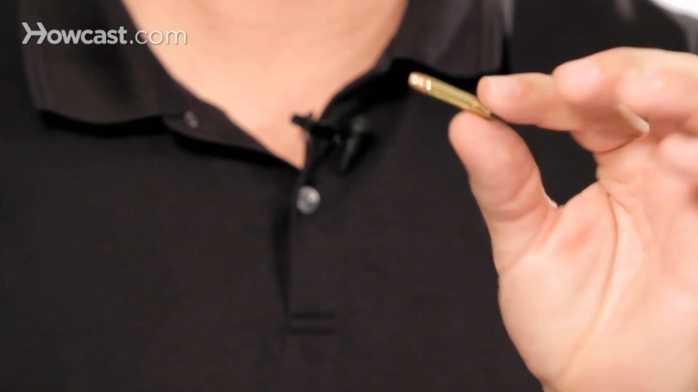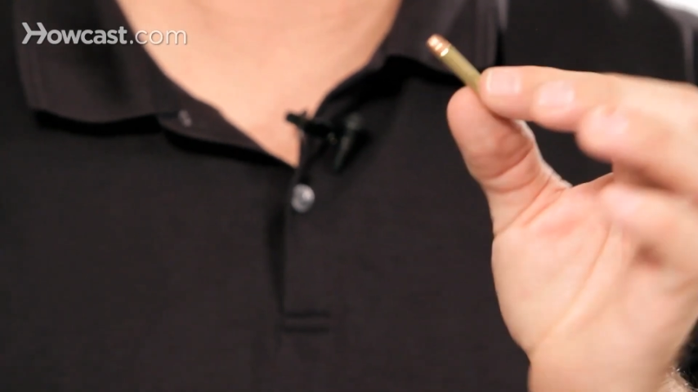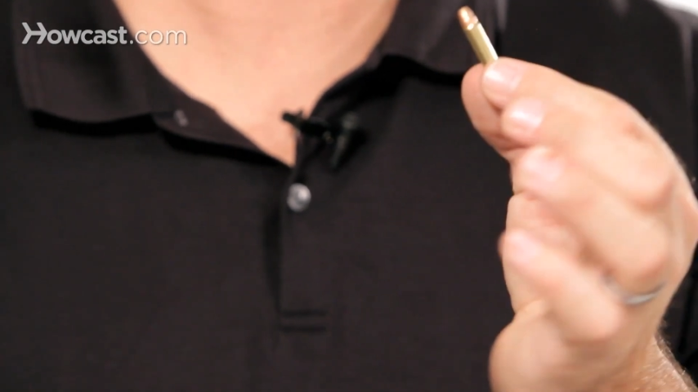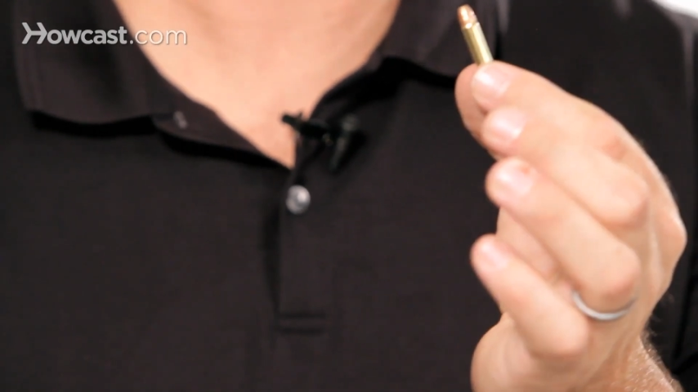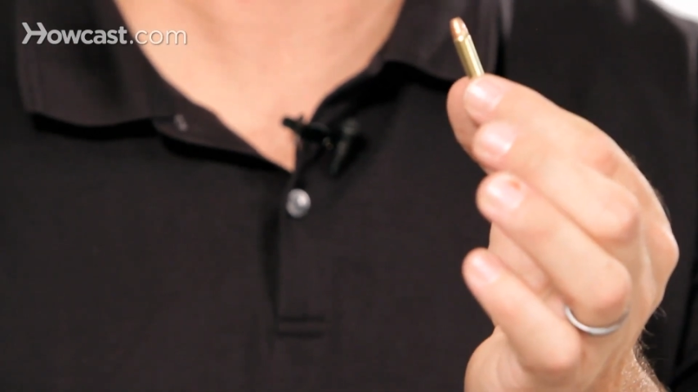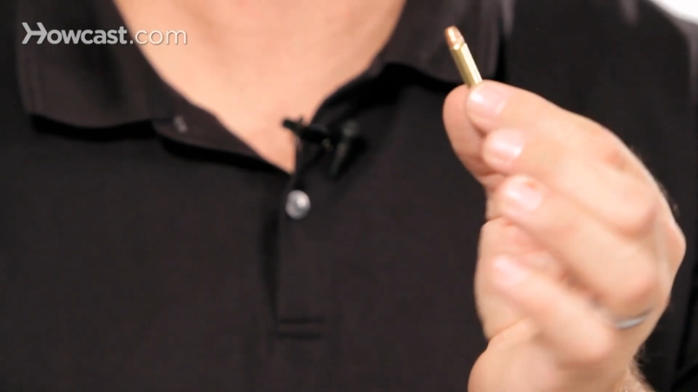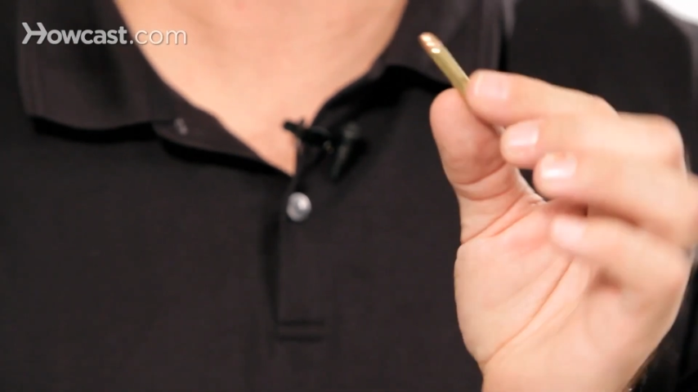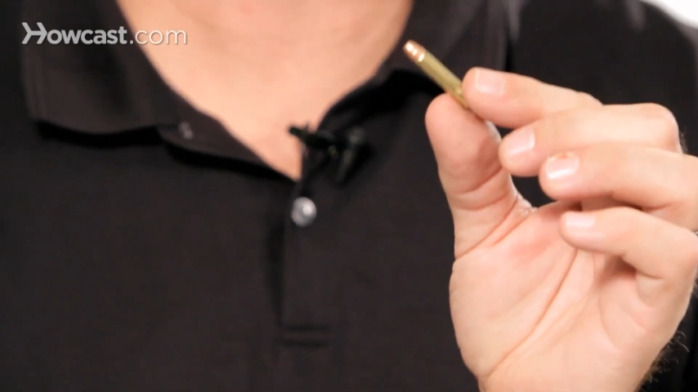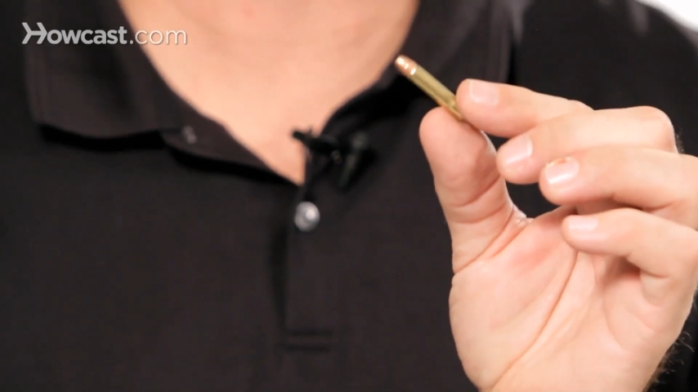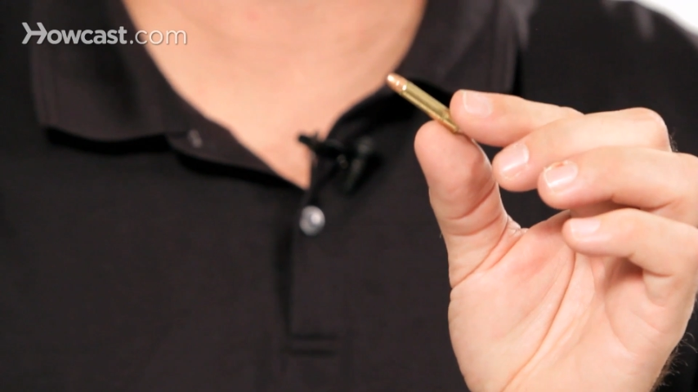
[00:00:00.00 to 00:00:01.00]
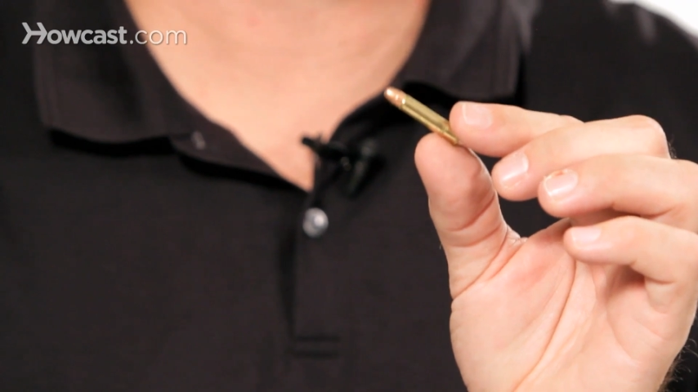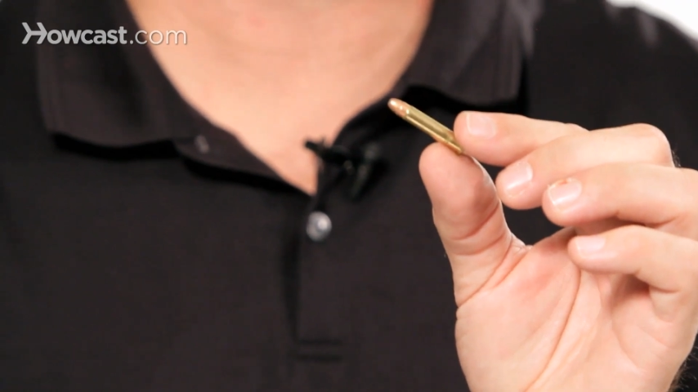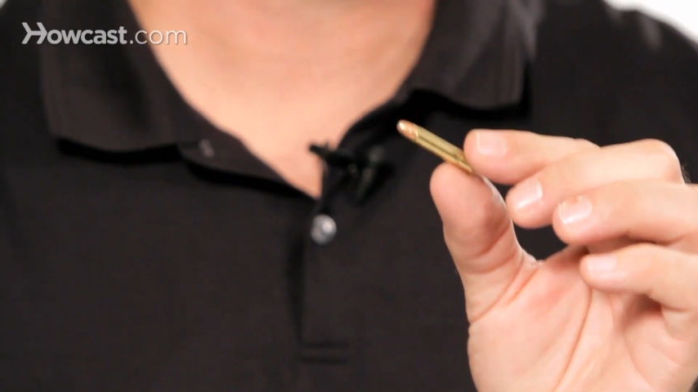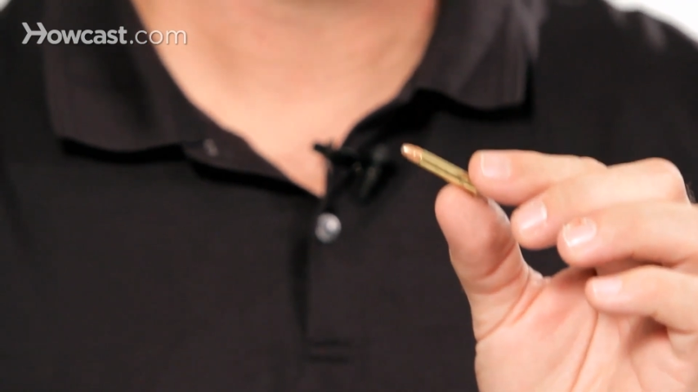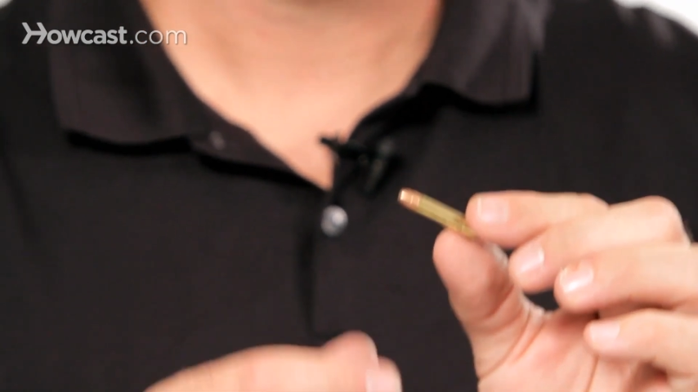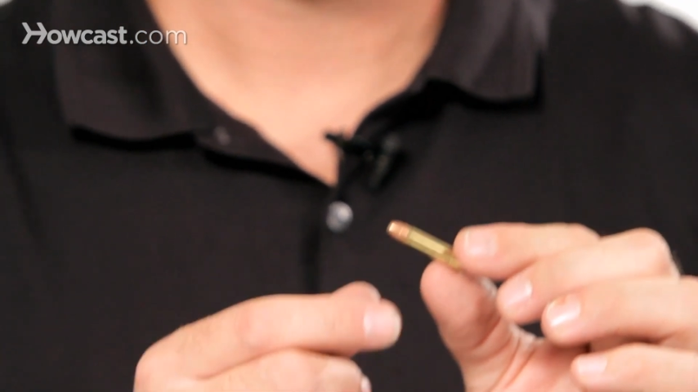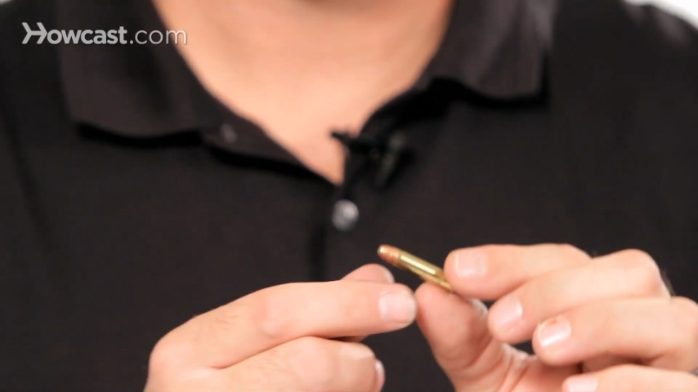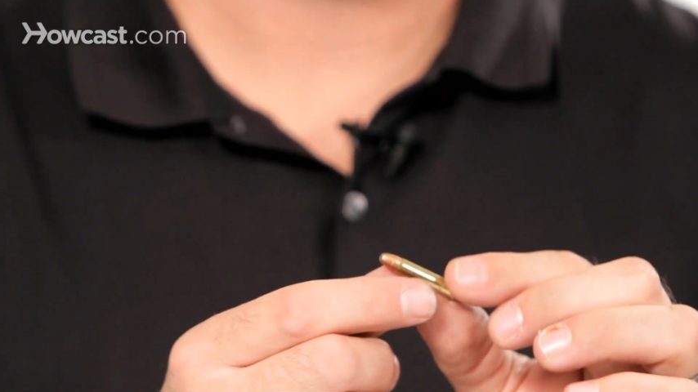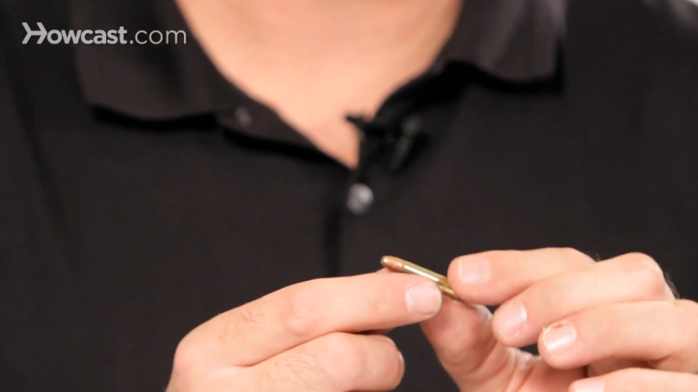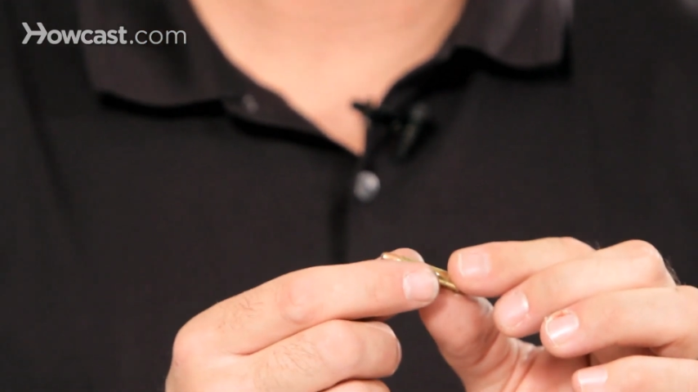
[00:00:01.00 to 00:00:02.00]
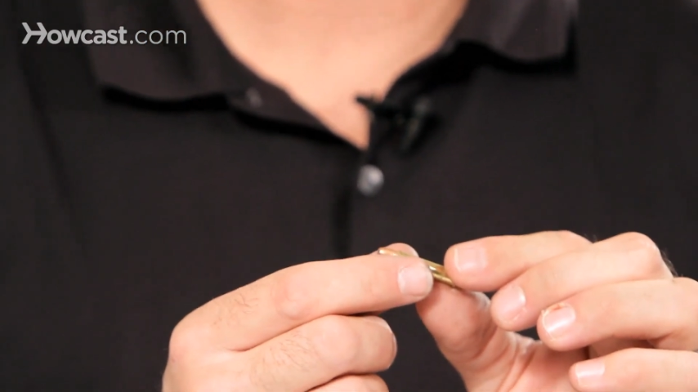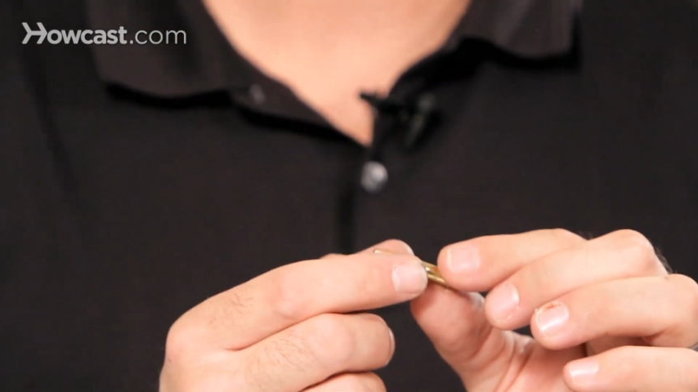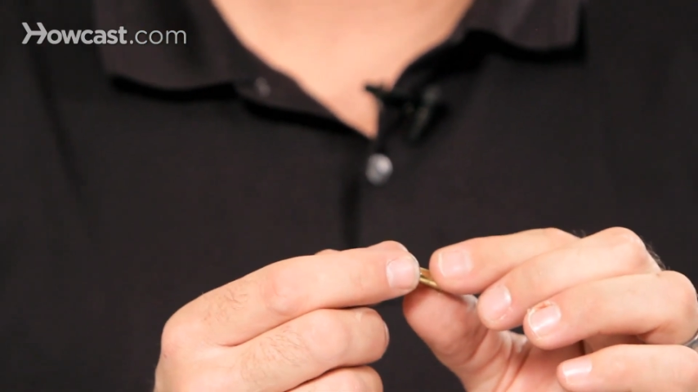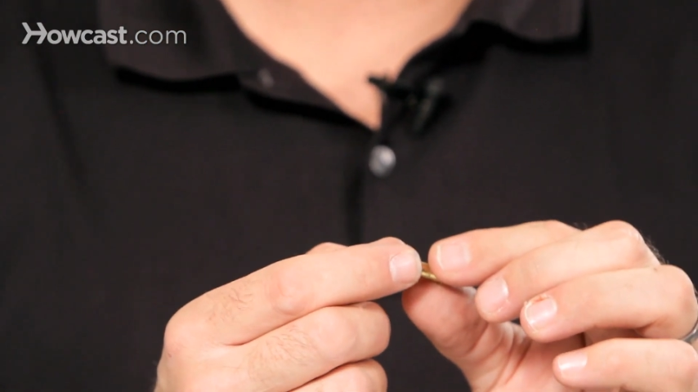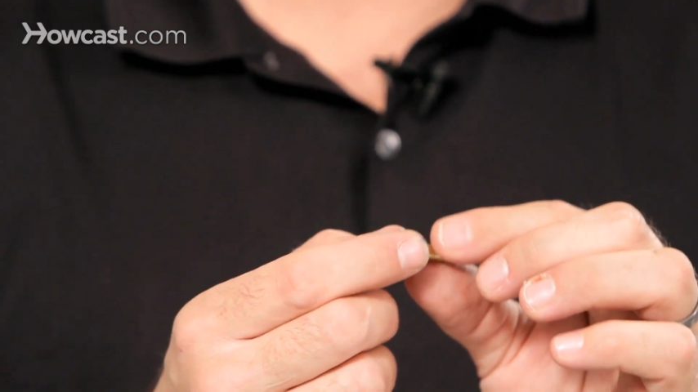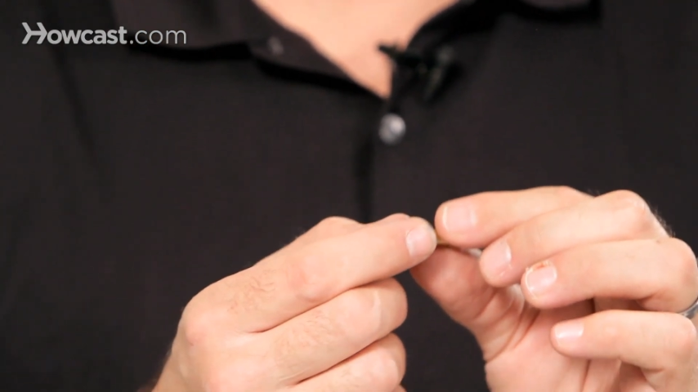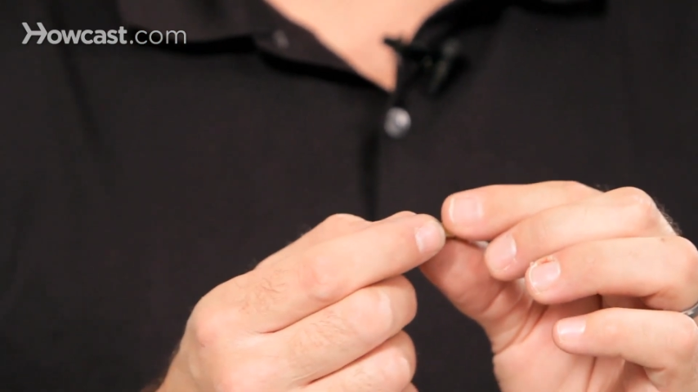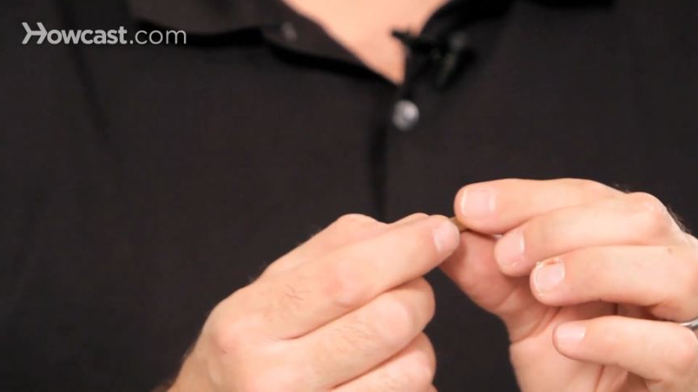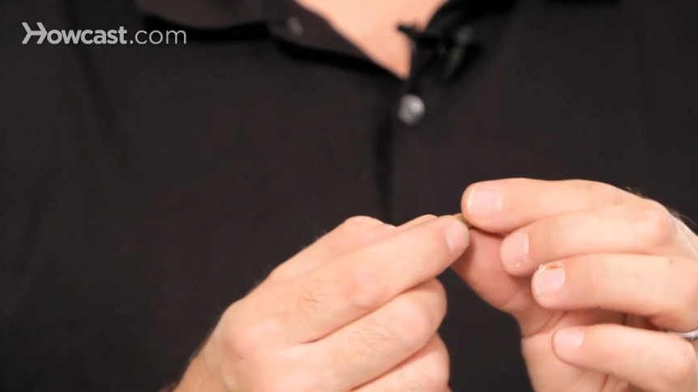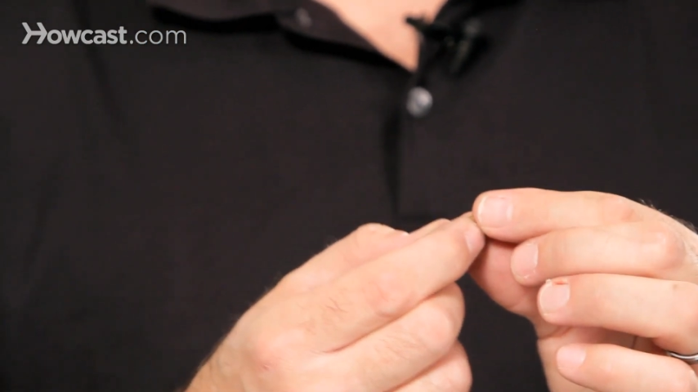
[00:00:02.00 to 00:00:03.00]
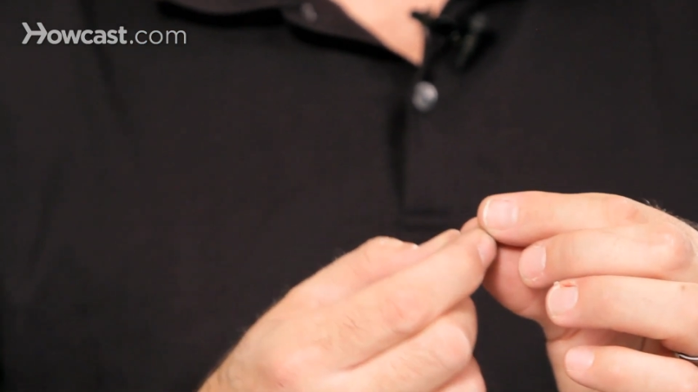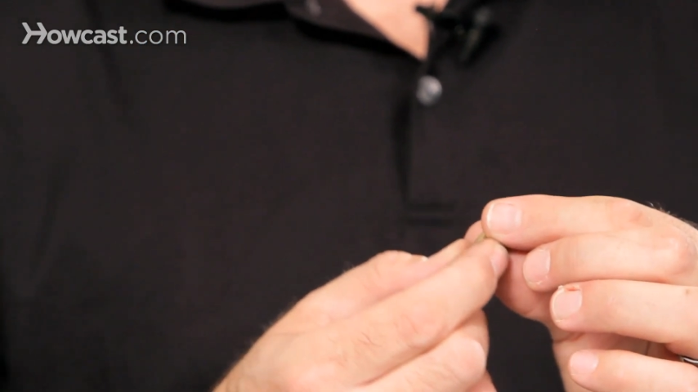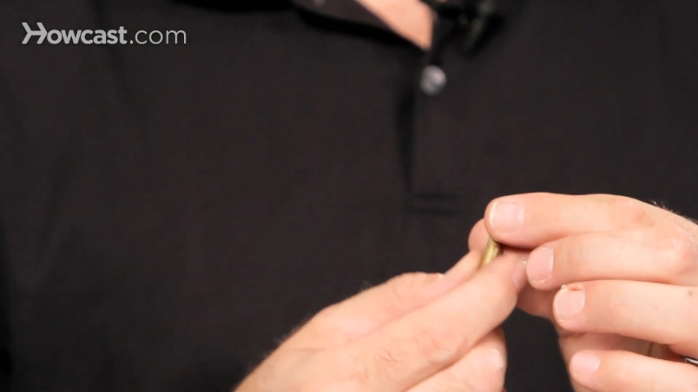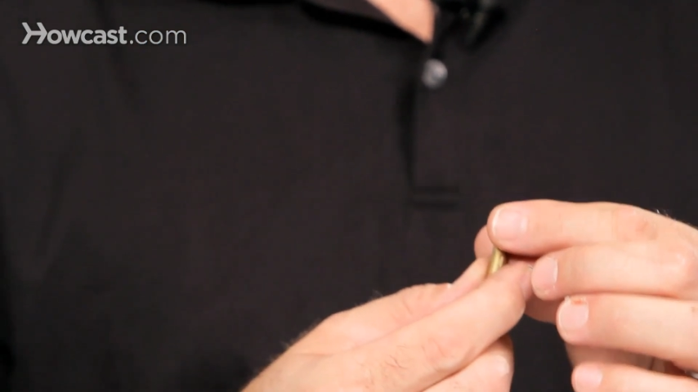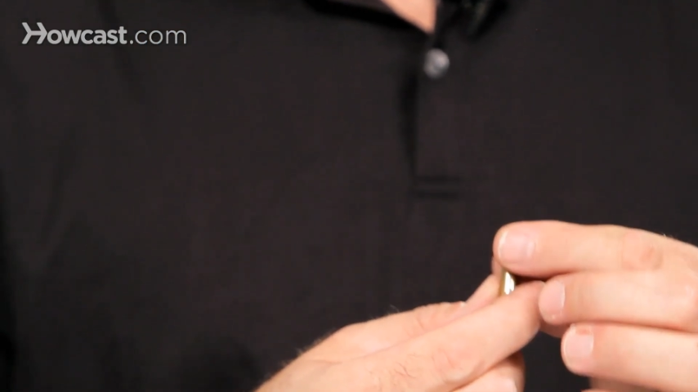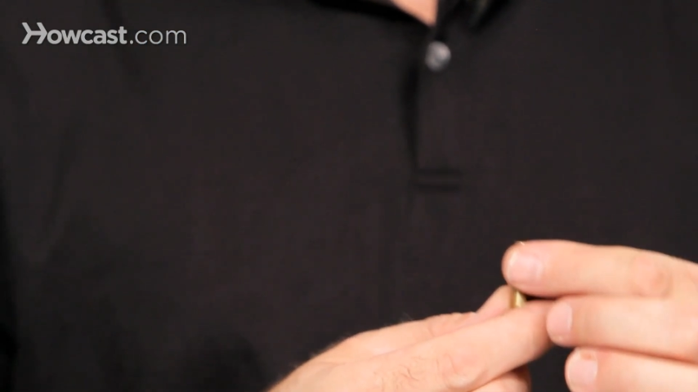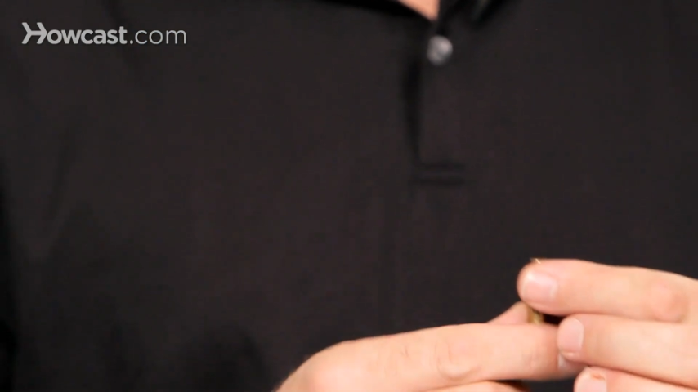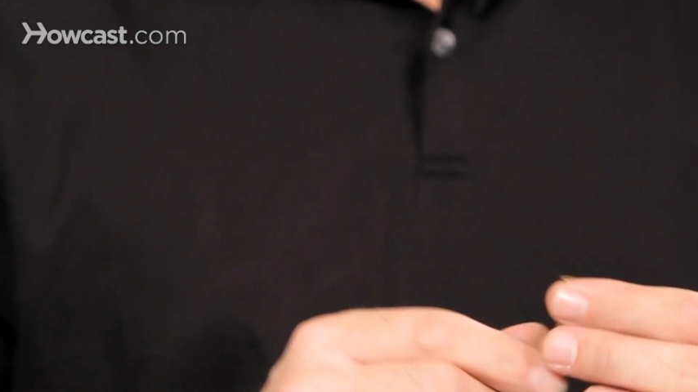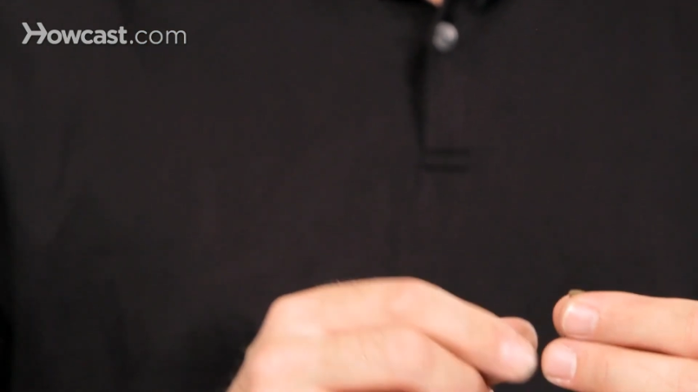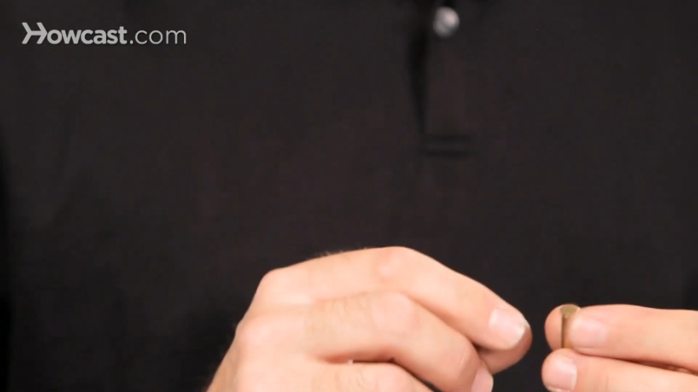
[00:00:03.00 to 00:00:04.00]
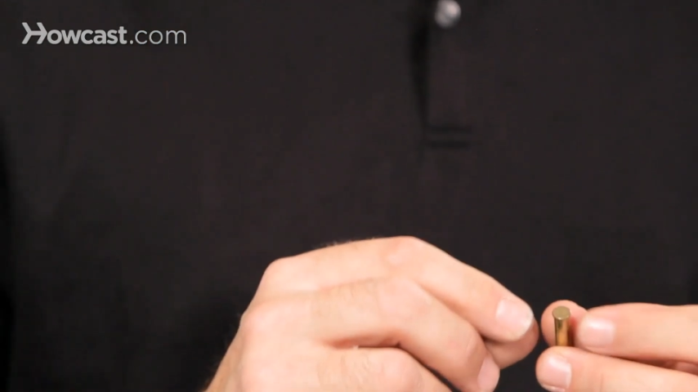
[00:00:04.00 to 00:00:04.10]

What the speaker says: [unreadable: no face in view]